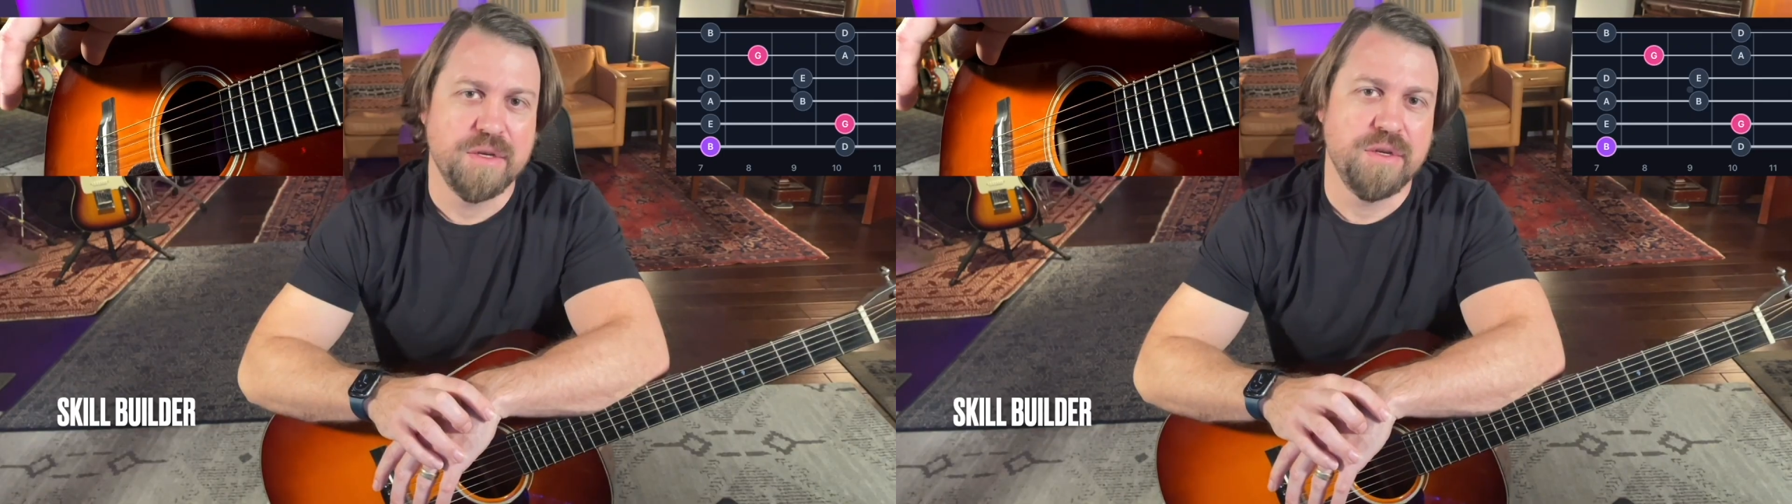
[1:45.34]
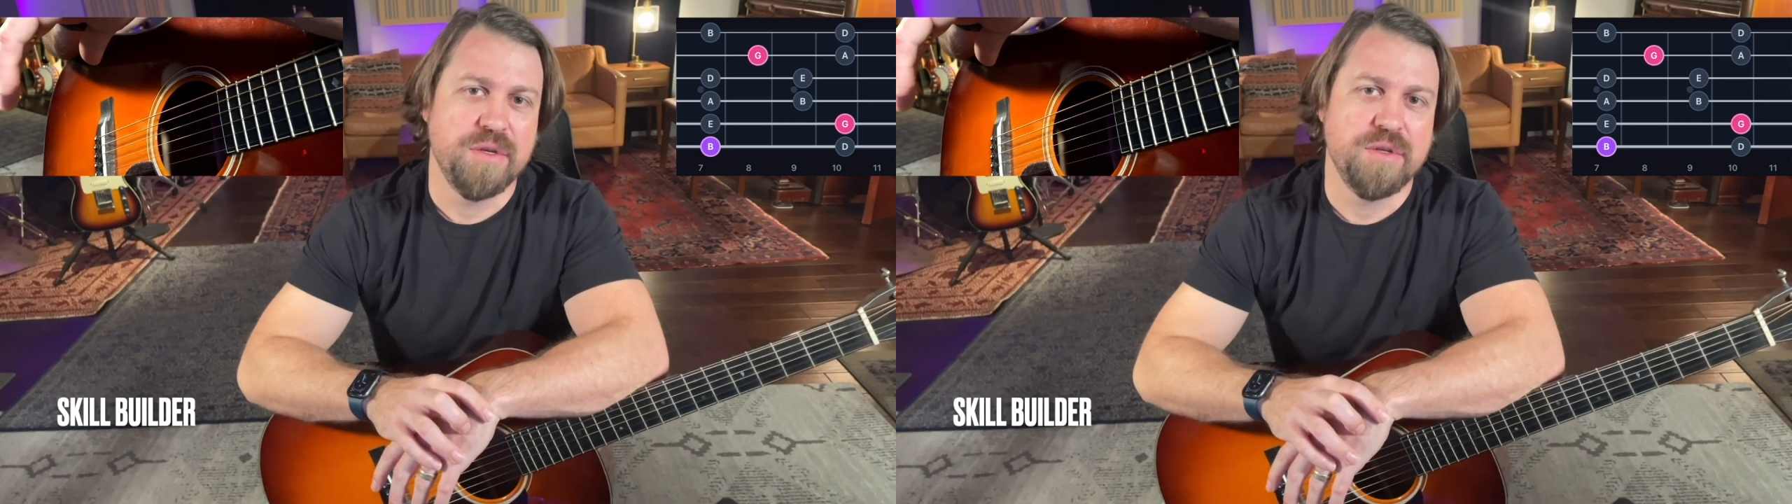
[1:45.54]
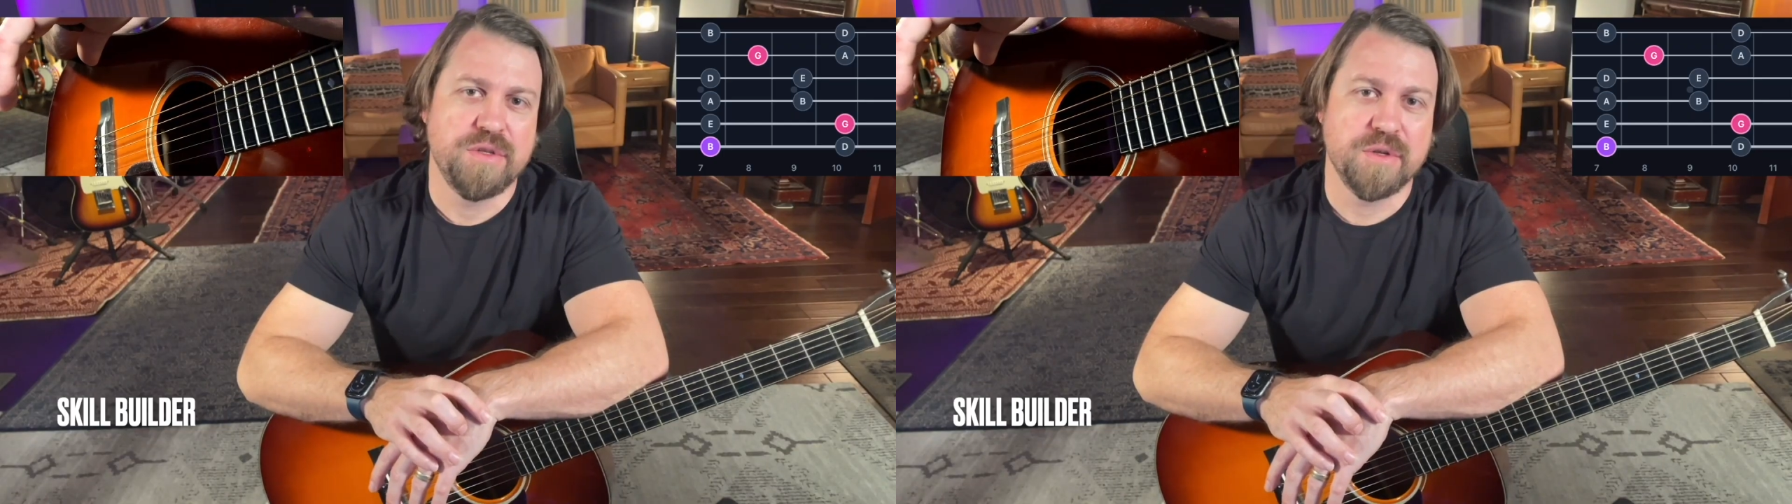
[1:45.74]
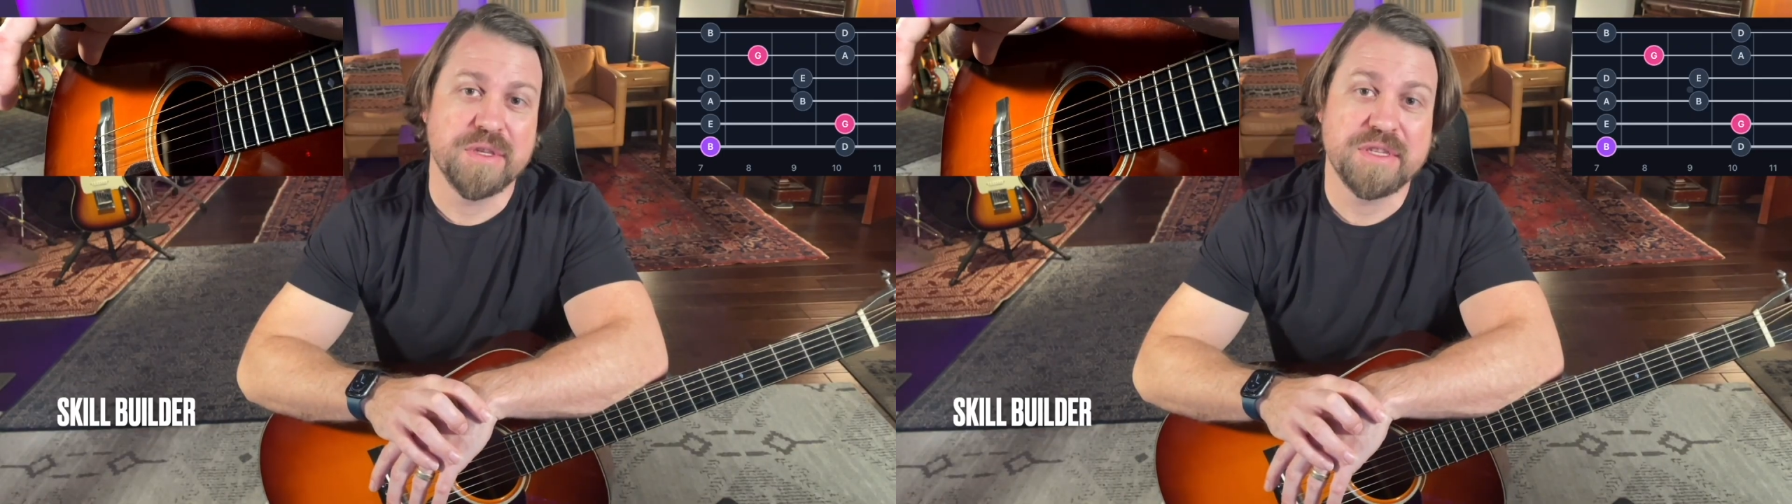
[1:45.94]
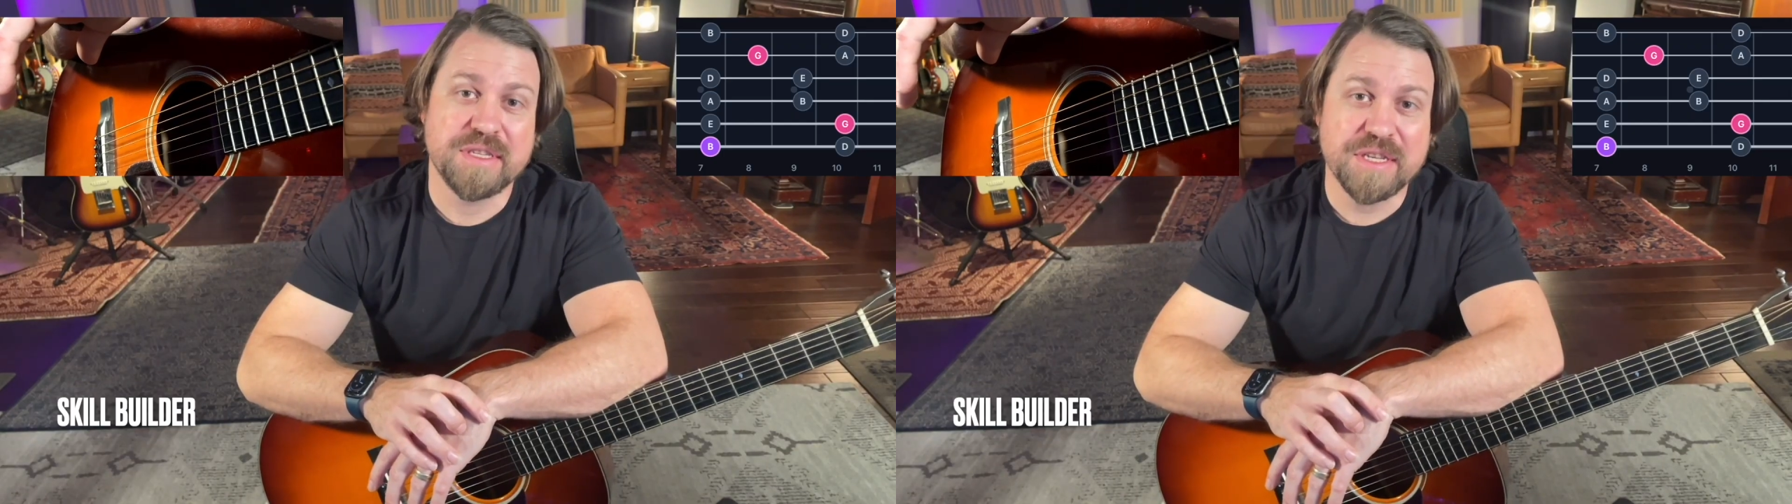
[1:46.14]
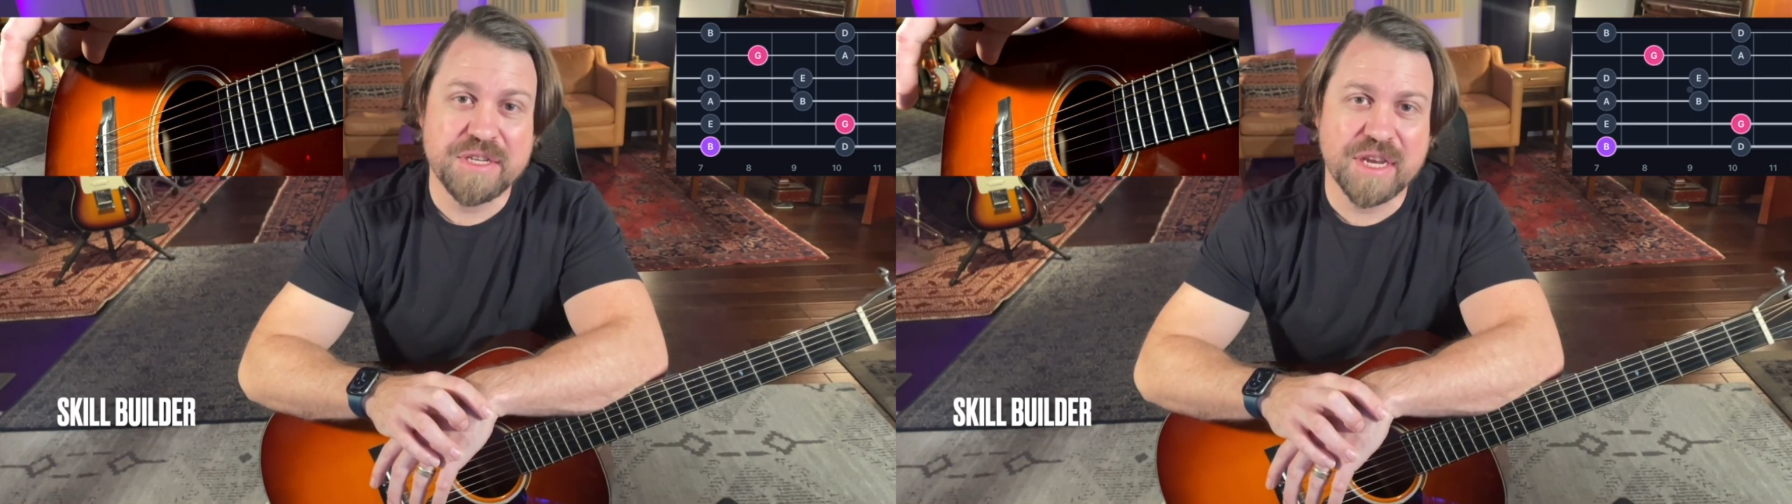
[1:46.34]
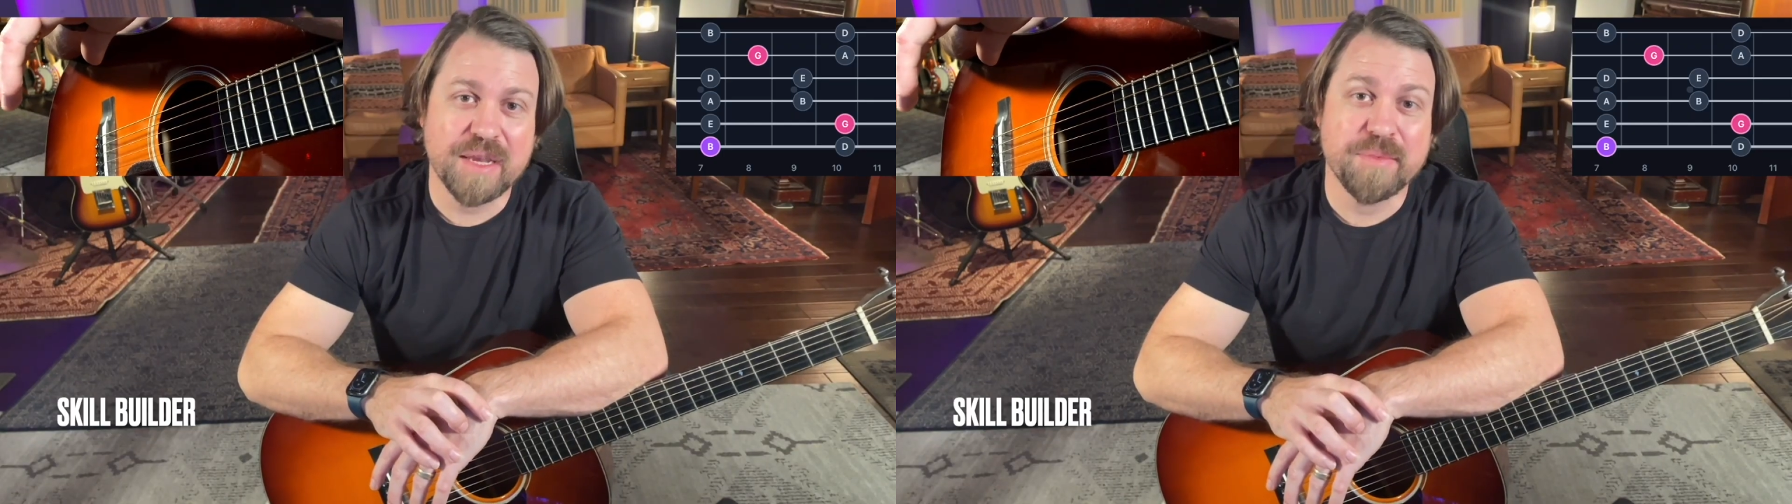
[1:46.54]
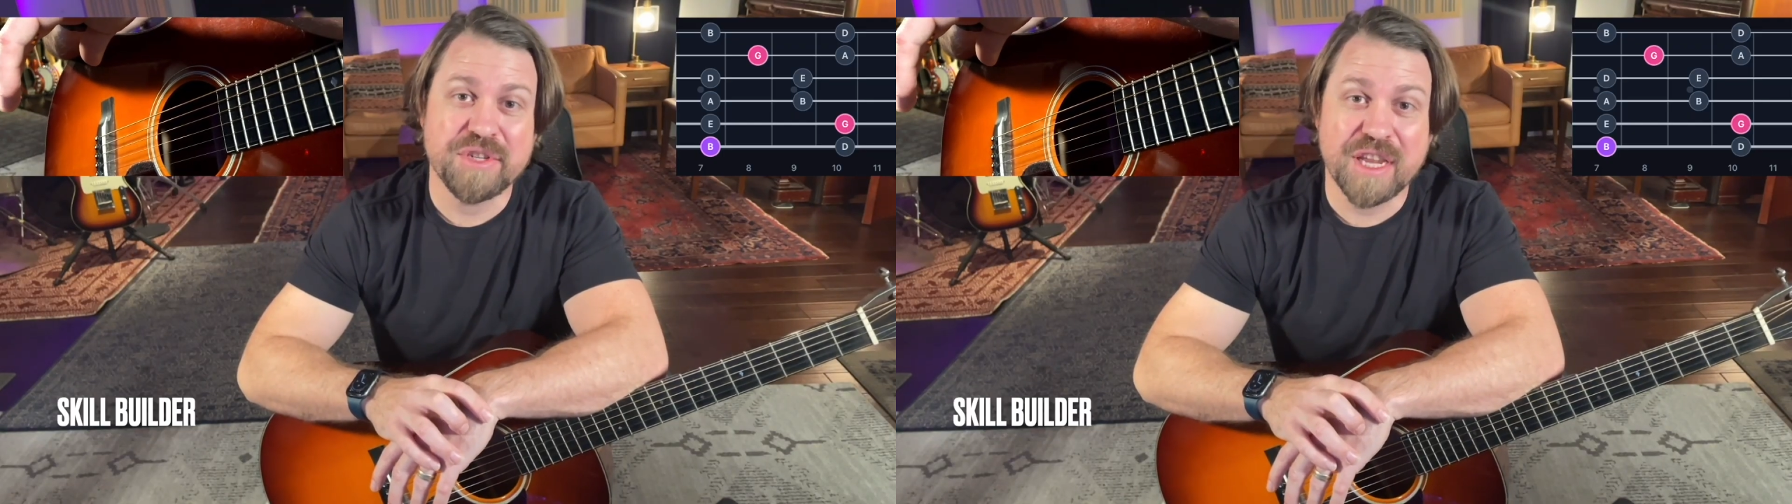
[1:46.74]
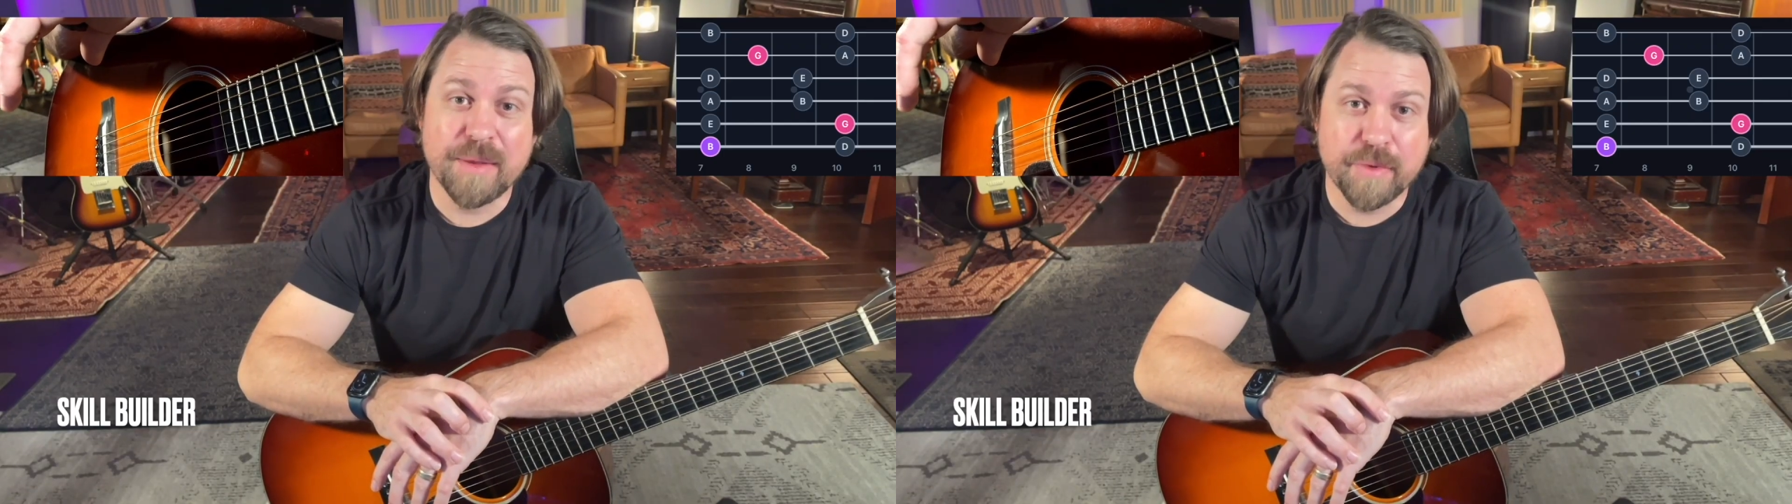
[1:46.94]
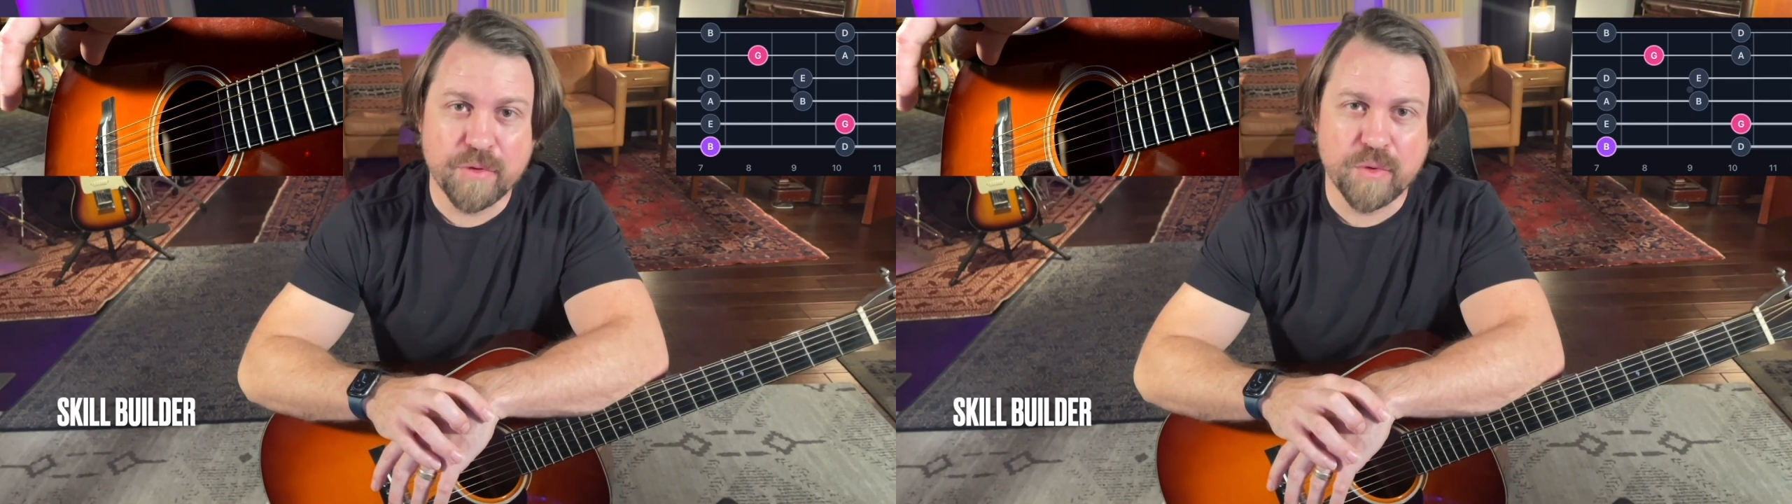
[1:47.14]
So the C shape,
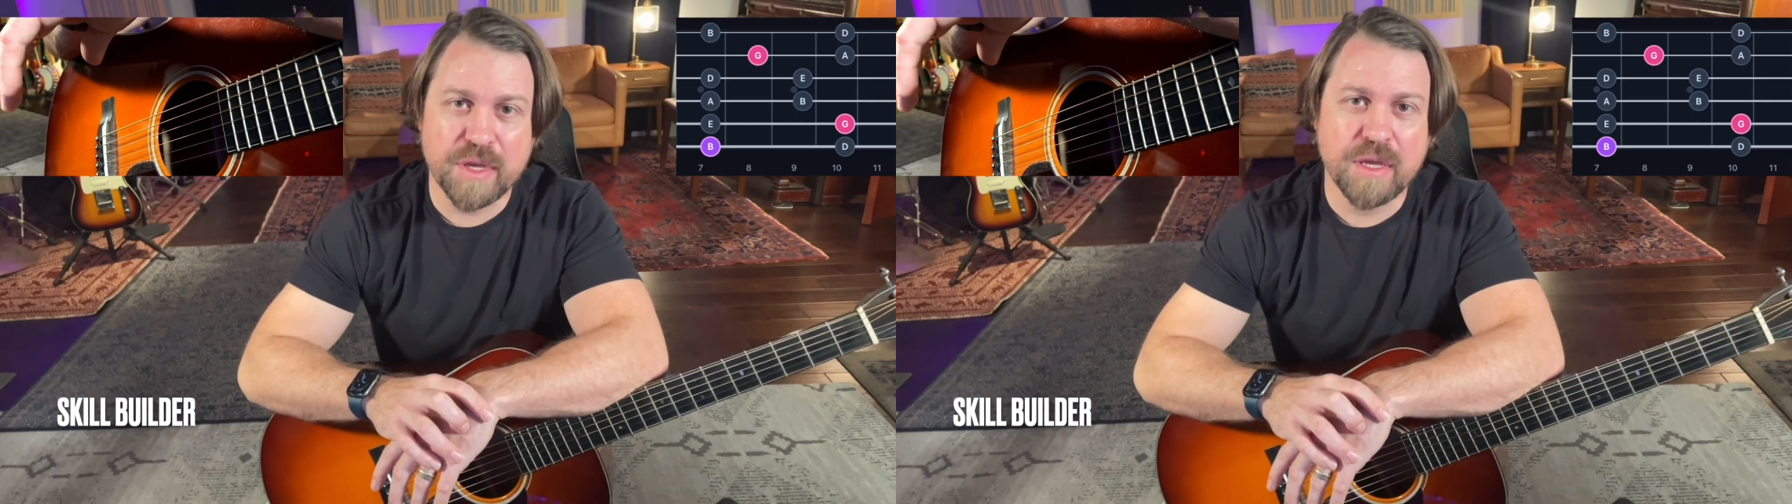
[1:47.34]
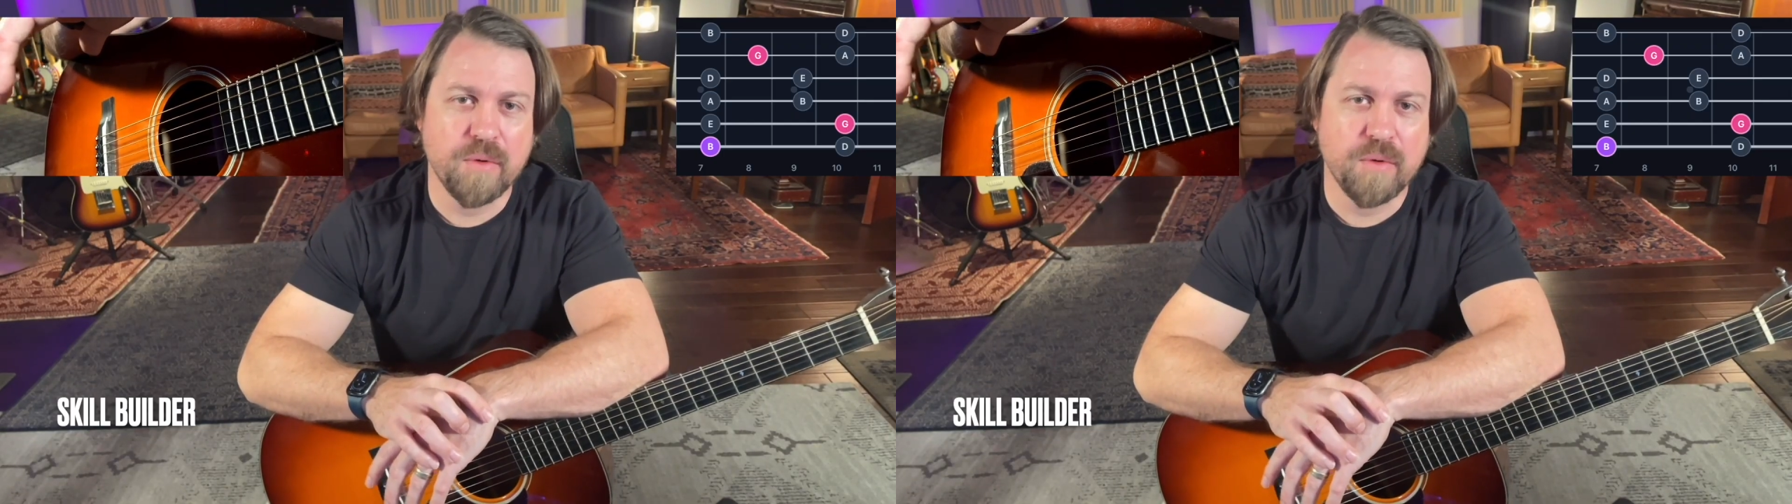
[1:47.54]
shape 3,